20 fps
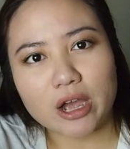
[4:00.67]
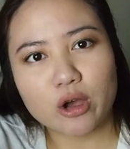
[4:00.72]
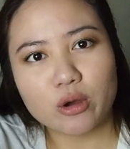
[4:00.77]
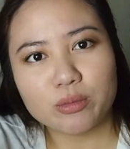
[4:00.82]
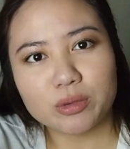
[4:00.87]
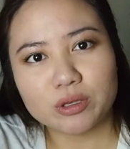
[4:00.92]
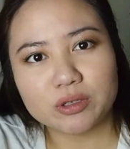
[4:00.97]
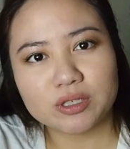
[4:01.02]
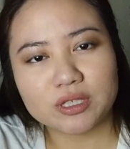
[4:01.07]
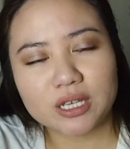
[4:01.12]

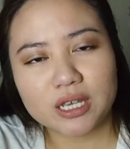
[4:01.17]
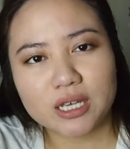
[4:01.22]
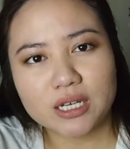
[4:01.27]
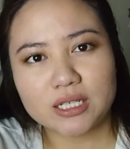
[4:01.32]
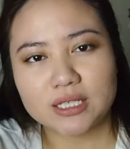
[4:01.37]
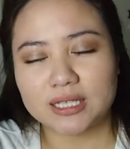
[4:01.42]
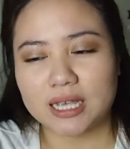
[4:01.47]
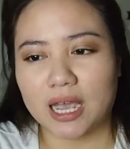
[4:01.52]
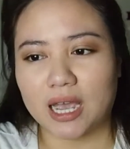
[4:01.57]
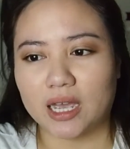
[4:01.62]
mucin
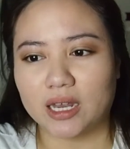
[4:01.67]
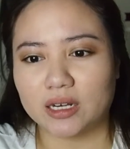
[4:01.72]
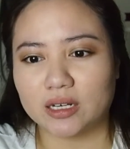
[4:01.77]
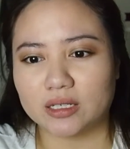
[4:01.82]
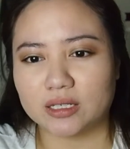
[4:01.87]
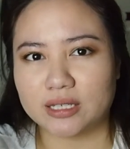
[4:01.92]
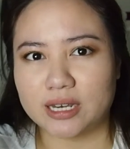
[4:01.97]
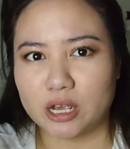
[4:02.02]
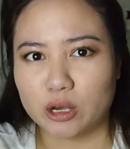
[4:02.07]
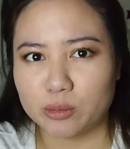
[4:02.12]
is that
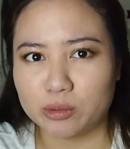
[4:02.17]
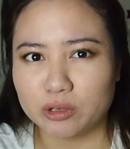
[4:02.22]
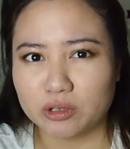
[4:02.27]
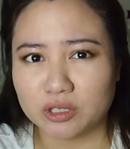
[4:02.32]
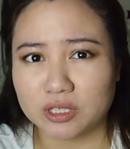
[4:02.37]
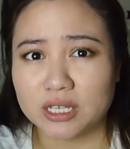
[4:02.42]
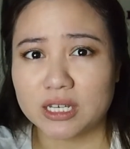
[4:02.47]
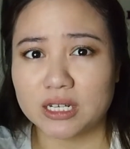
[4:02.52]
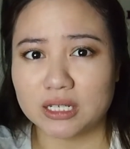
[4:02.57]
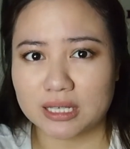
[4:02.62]
snail
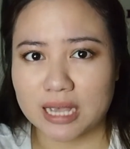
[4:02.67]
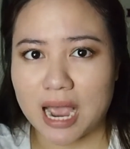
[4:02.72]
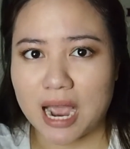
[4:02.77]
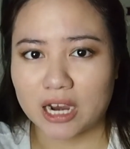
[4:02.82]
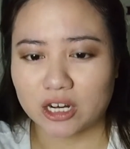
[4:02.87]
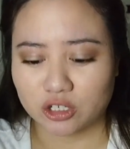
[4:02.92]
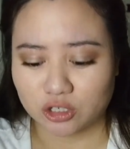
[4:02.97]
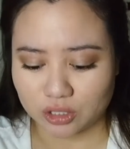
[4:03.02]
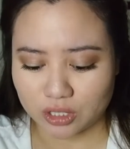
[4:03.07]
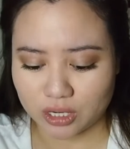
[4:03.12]
mucin is
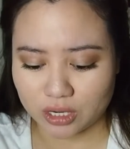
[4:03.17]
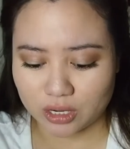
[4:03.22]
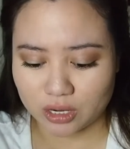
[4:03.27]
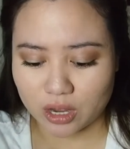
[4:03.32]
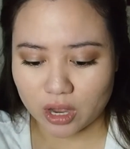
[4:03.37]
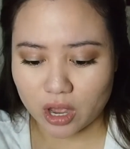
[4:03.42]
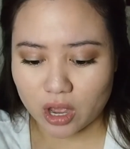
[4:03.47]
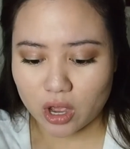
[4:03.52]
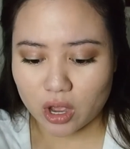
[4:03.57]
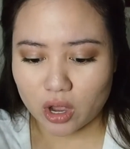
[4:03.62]
actually
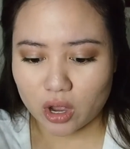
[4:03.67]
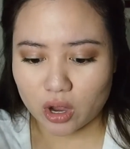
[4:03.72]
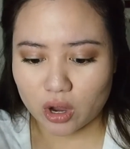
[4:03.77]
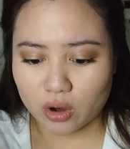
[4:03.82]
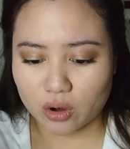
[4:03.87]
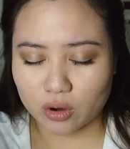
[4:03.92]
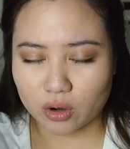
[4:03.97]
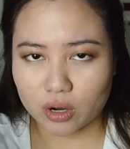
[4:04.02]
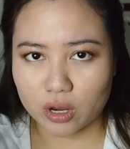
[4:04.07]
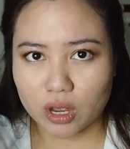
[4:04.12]

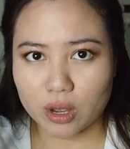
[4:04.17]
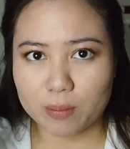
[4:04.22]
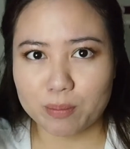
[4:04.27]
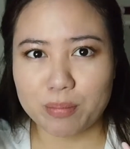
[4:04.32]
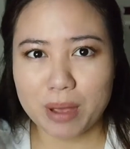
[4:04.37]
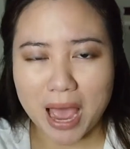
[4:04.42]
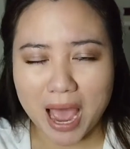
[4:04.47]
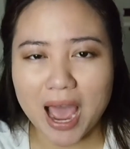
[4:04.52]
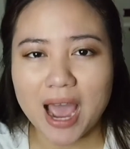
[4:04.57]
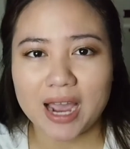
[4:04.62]

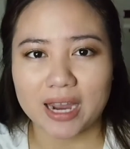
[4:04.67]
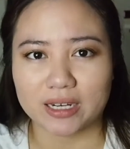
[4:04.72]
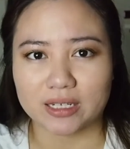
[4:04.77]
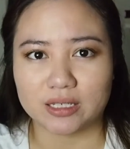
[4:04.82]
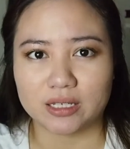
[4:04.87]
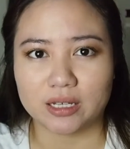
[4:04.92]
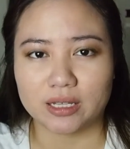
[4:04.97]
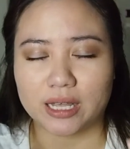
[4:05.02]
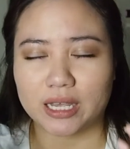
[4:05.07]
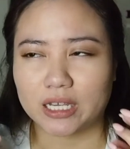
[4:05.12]

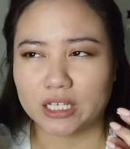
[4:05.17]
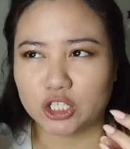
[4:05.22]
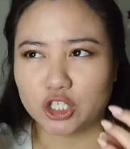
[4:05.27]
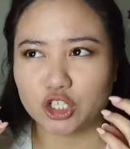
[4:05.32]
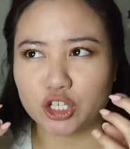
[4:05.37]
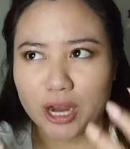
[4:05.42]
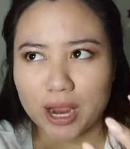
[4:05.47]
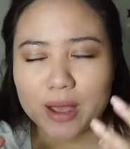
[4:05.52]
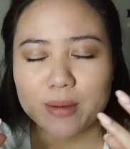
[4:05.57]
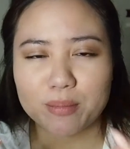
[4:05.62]
packed, like
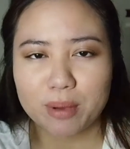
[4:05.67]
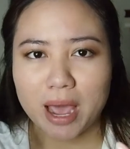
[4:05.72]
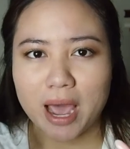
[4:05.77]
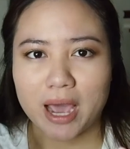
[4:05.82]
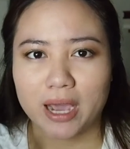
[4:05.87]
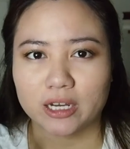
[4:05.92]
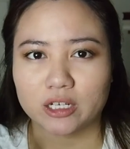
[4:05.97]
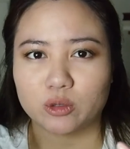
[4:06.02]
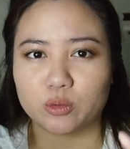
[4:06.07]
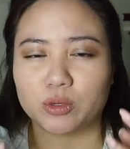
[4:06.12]

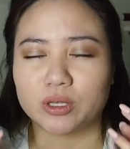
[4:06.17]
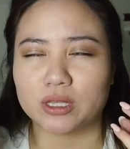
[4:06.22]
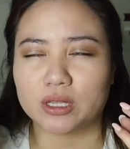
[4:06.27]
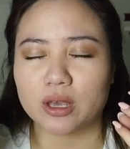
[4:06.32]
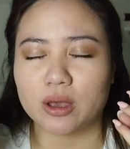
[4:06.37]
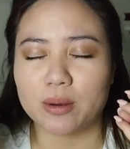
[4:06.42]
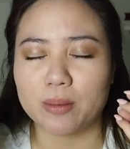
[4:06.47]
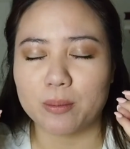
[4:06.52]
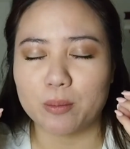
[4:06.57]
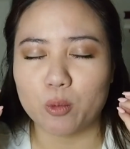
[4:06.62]
jam-packed with
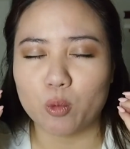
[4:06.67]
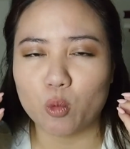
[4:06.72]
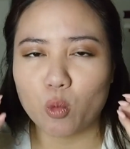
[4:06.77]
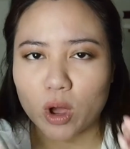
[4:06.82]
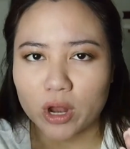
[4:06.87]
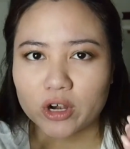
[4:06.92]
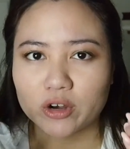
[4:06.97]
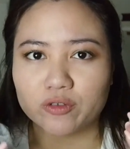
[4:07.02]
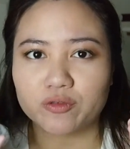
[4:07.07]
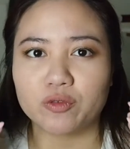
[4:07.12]

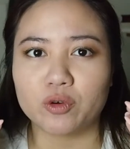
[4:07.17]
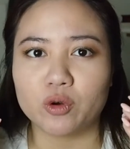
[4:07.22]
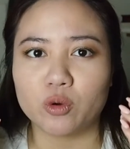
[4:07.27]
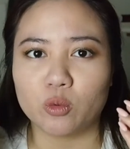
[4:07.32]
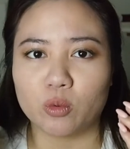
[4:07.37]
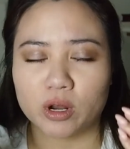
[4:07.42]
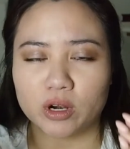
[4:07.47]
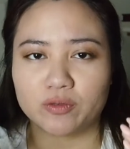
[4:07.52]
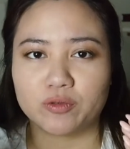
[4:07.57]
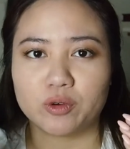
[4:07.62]

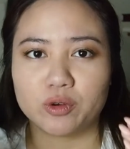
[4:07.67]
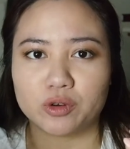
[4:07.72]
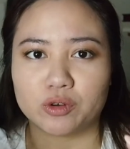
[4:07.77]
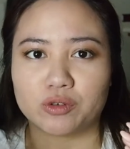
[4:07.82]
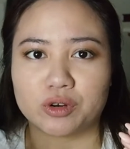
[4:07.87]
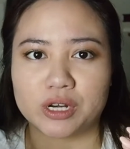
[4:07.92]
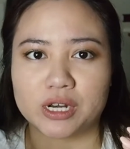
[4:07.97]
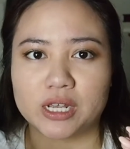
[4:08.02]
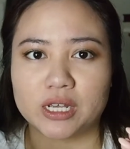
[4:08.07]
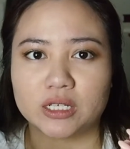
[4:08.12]
wonderful
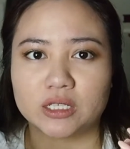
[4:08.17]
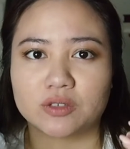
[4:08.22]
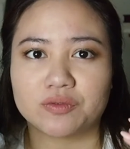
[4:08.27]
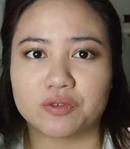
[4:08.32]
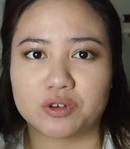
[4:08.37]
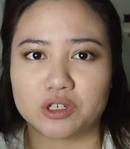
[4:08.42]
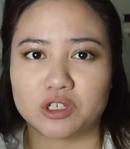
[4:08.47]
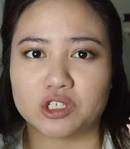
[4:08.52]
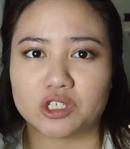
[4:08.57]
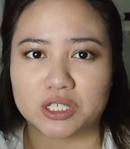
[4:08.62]
ingredients
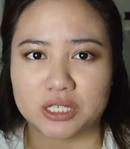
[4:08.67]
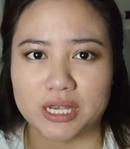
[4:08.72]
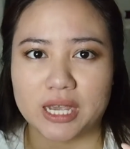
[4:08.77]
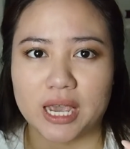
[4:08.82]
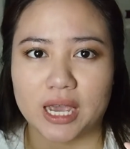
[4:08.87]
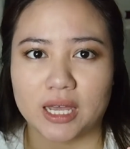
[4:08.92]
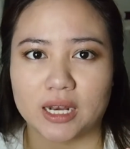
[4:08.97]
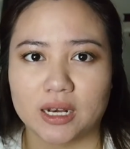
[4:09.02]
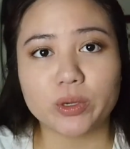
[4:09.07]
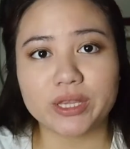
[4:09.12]
for your
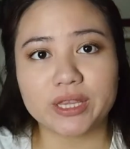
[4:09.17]
skin.